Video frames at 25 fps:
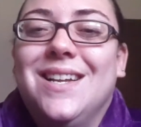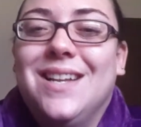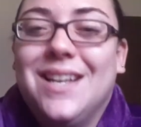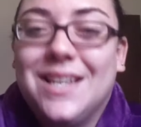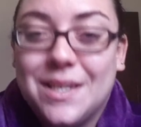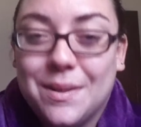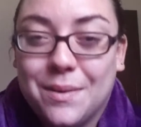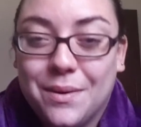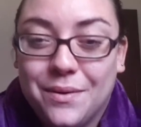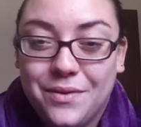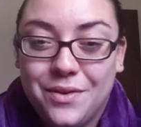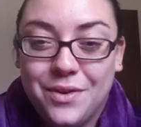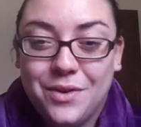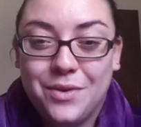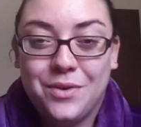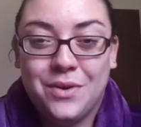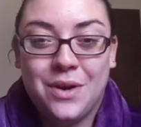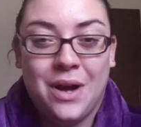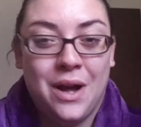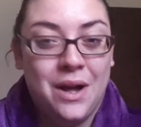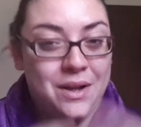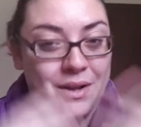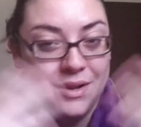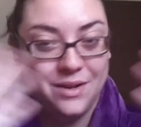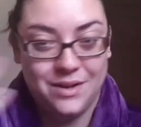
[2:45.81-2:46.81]
some of
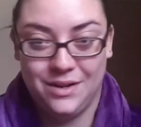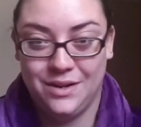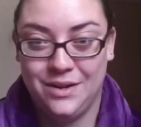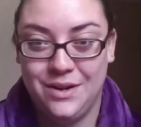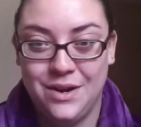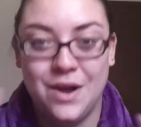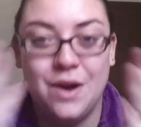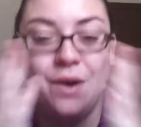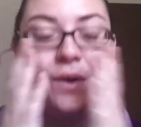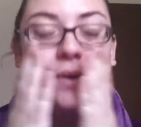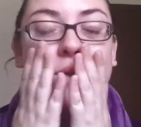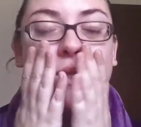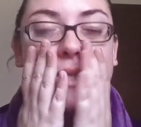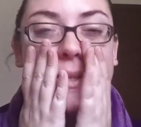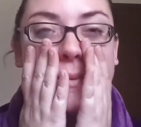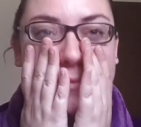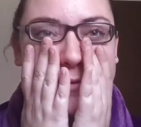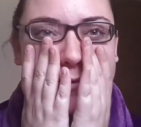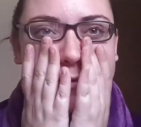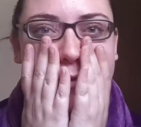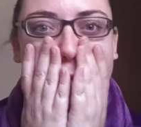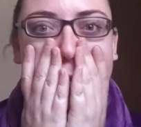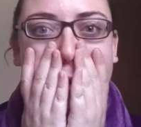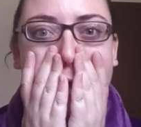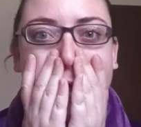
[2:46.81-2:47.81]
you know, some
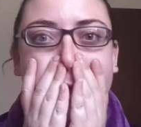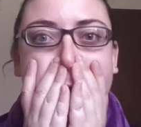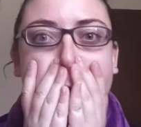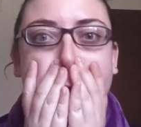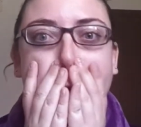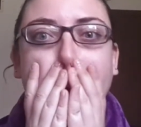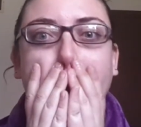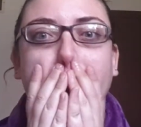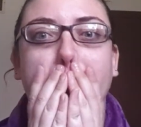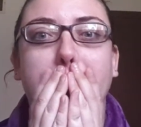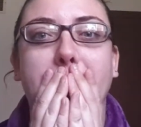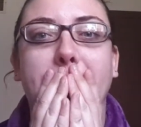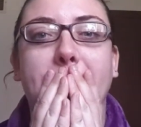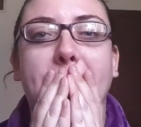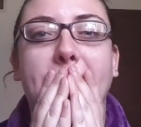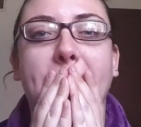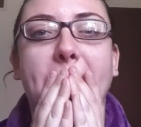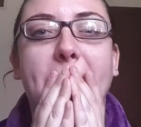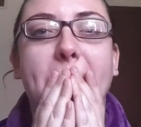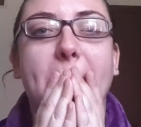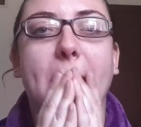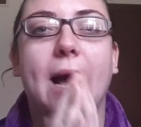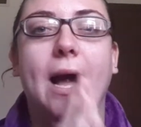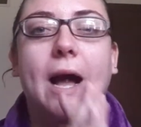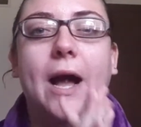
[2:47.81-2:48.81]
of you probably don't
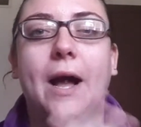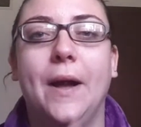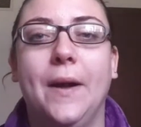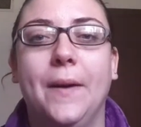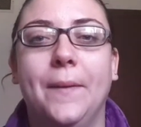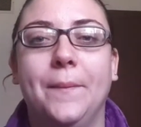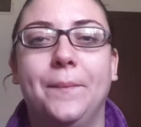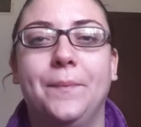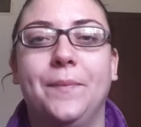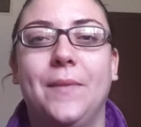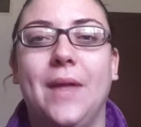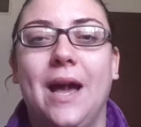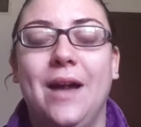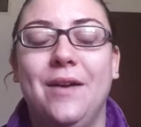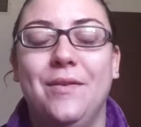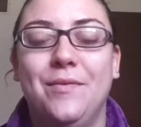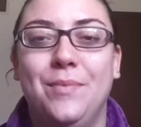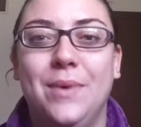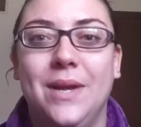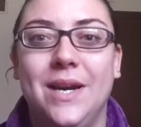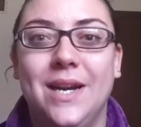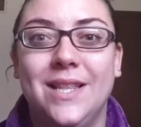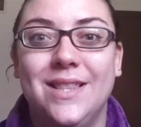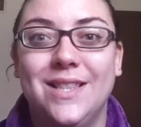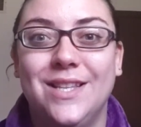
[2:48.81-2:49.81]
know, I've
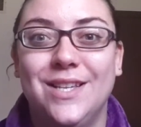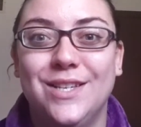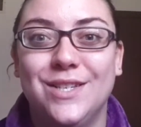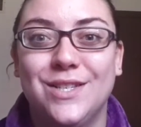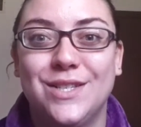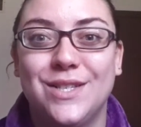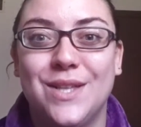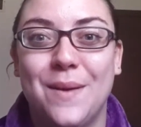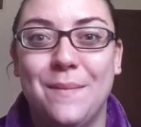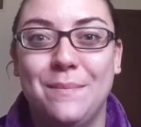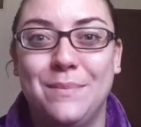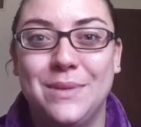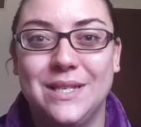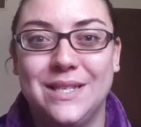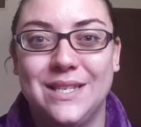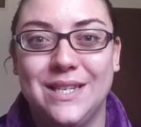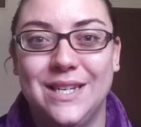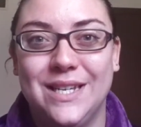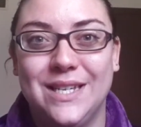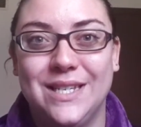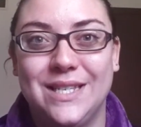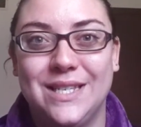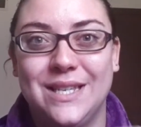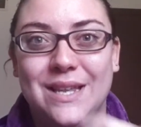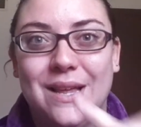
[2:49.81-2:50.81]
been in this
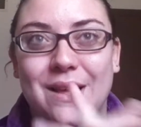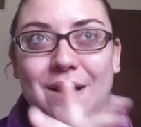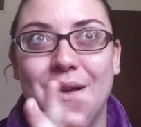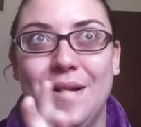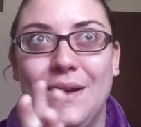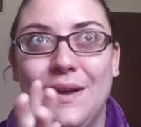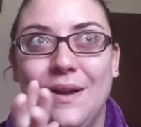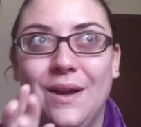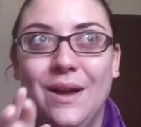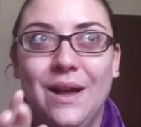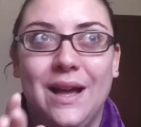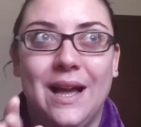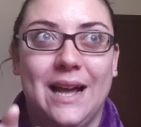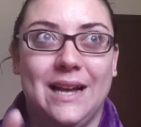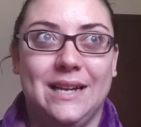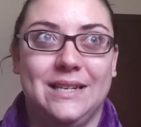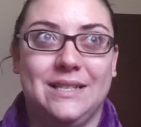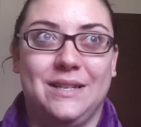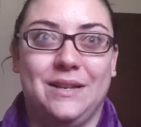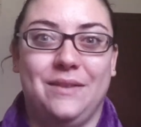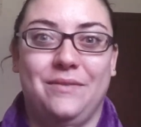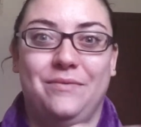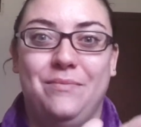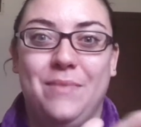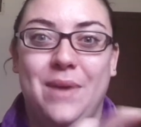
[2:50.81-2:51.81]
business
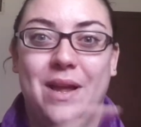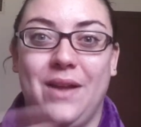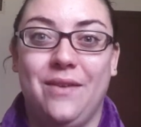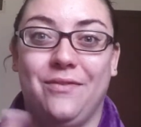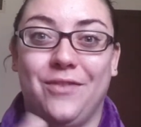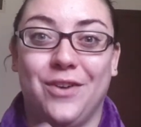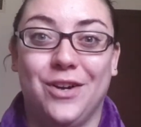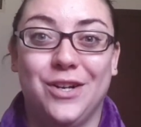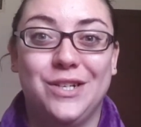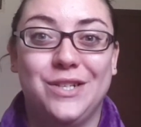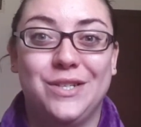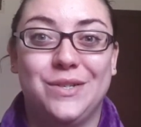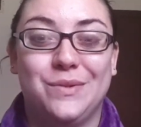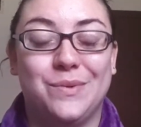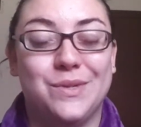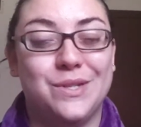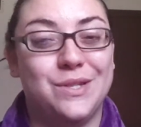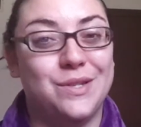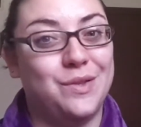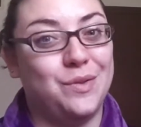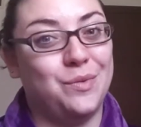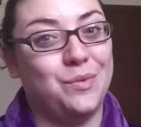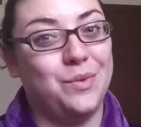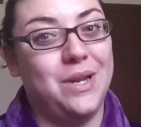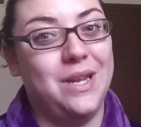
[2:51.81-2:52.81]
as of May 1st,
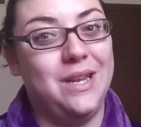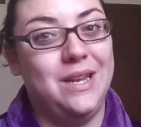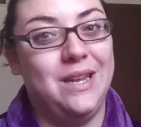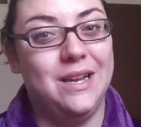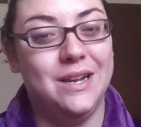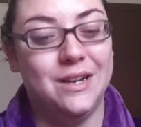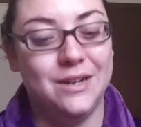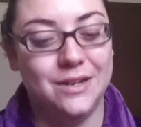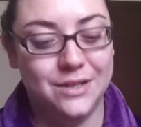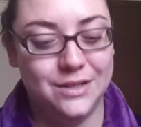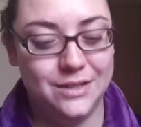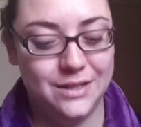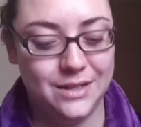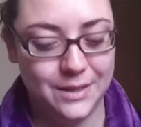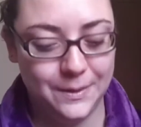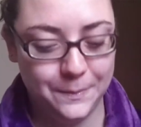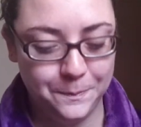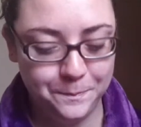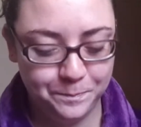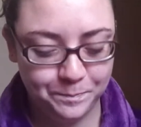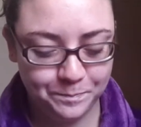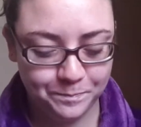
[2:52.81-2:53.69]
was 3 years.